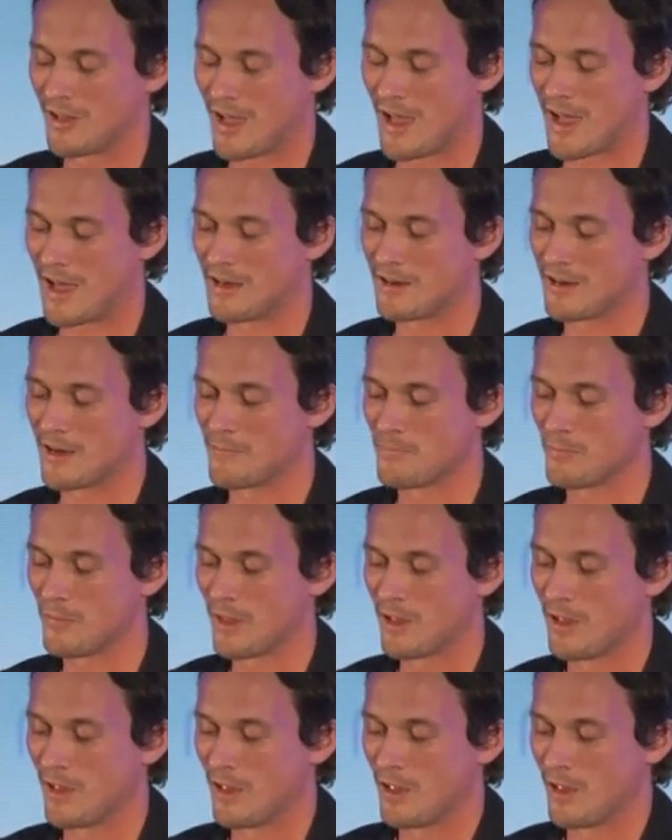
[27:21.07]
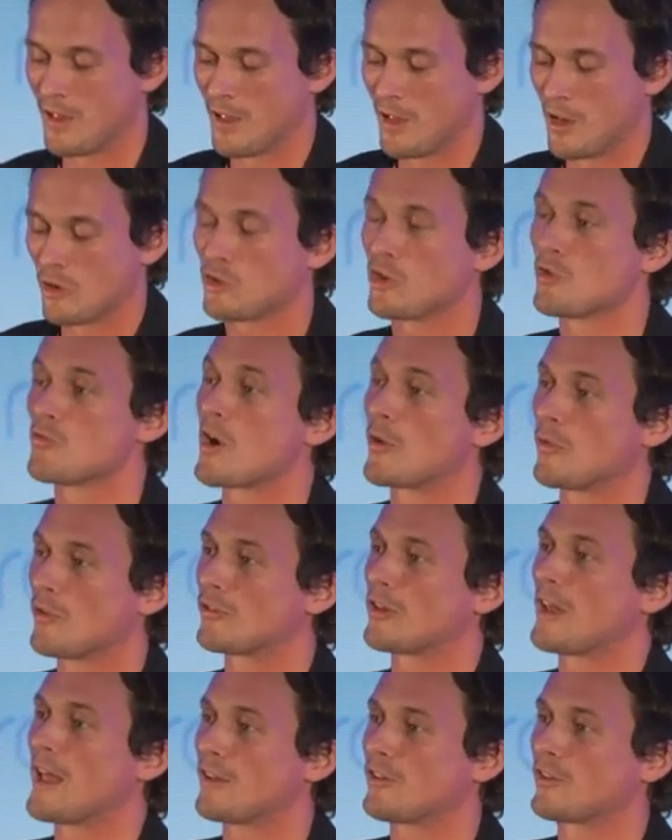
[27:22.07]
And she wrote
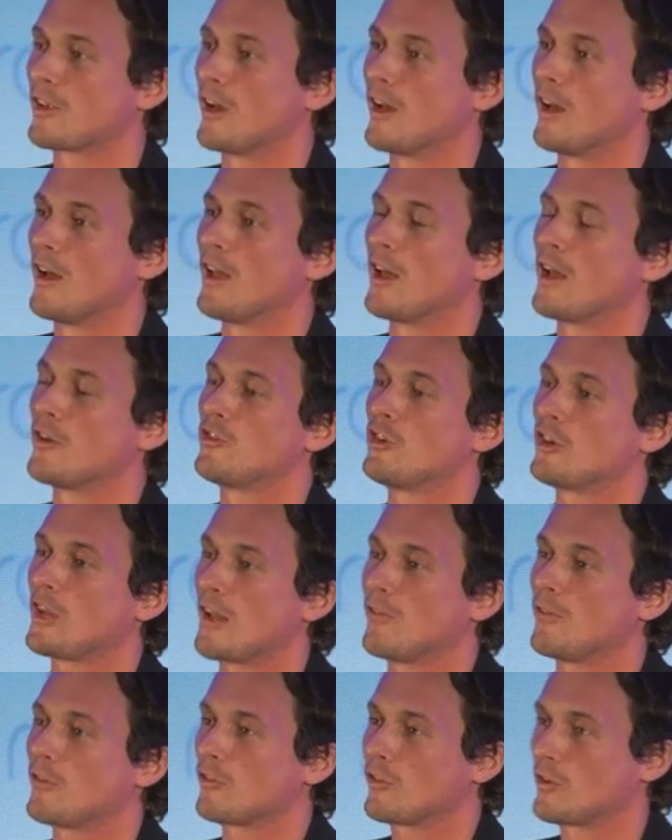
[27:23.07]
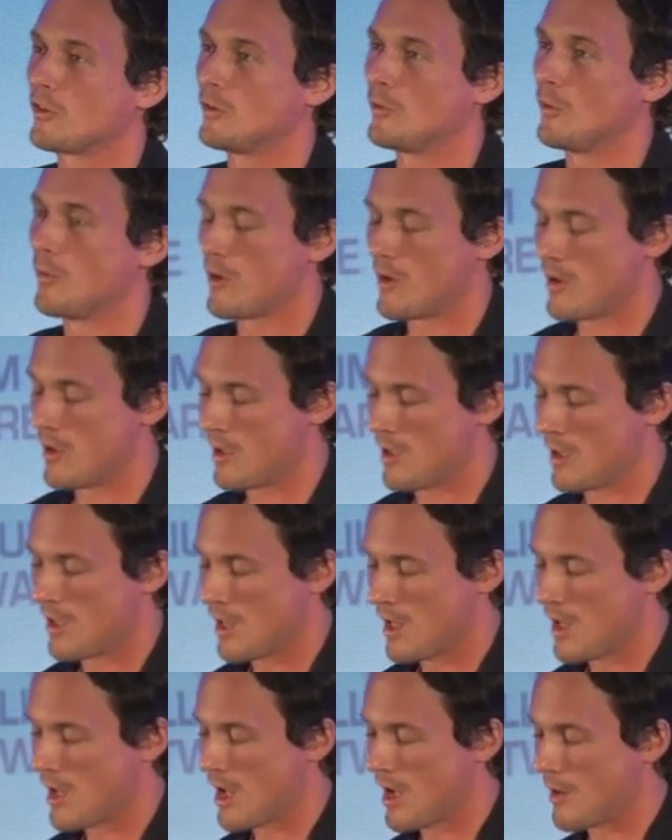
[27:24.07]
this letter, and she gave it to
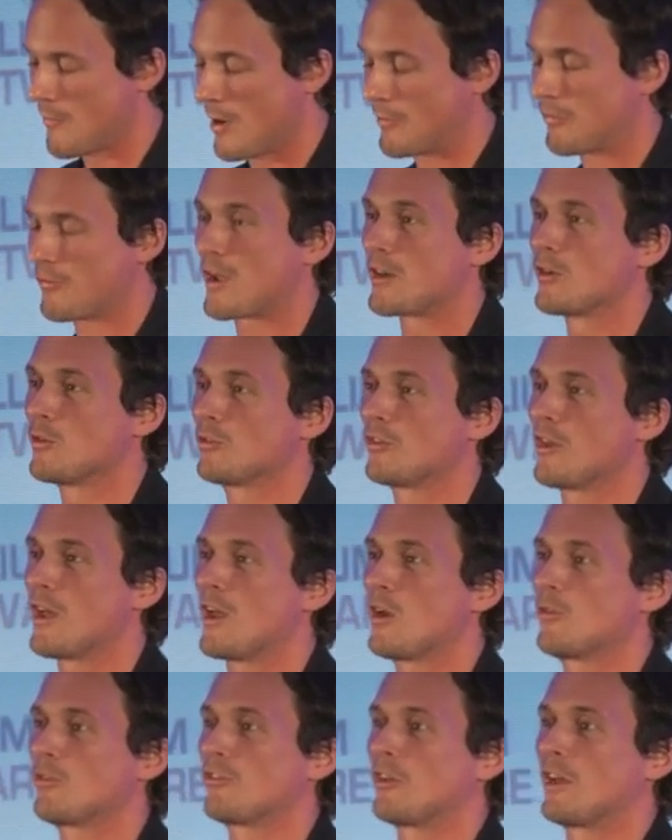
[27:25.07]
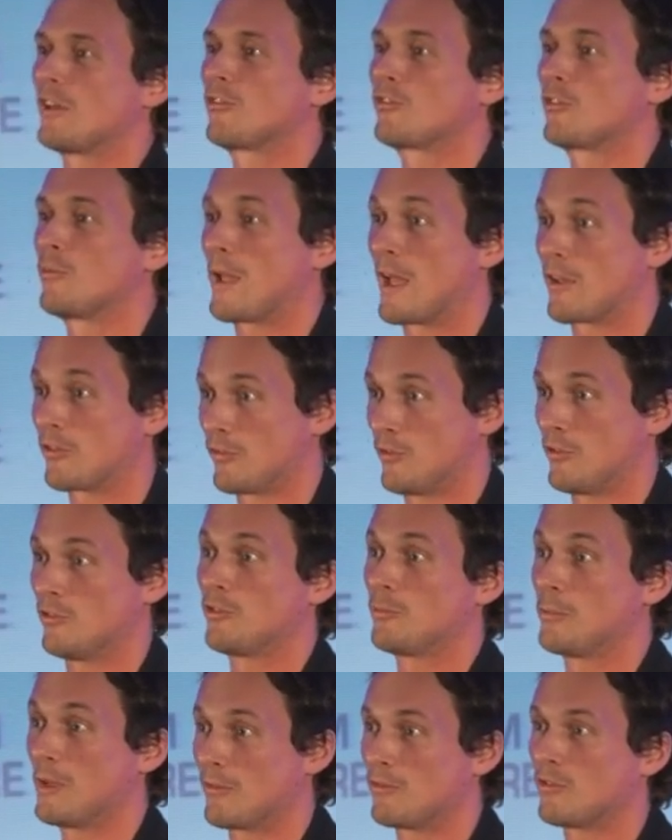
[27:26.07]
my friend who's an air hostess to be asked for it
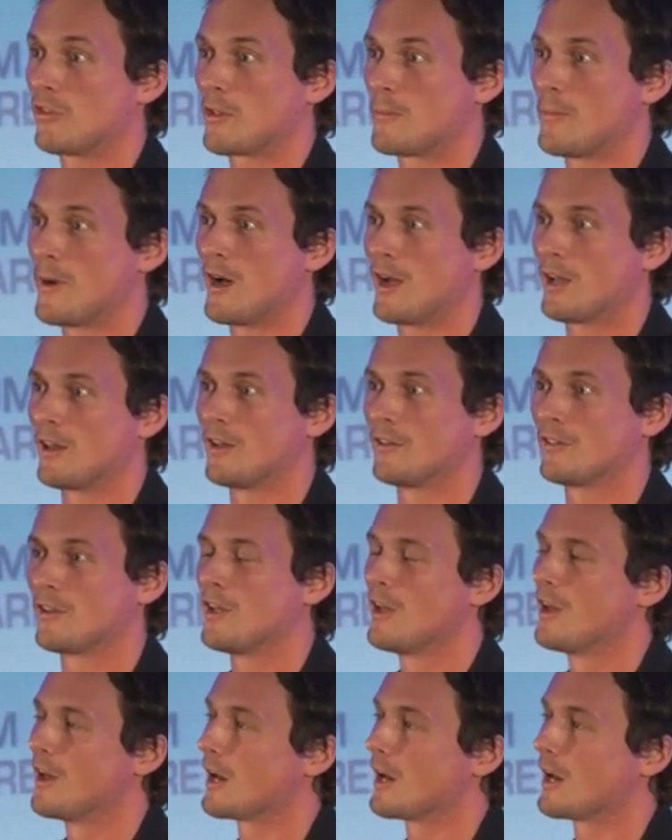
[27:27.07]
to be given to the pilot.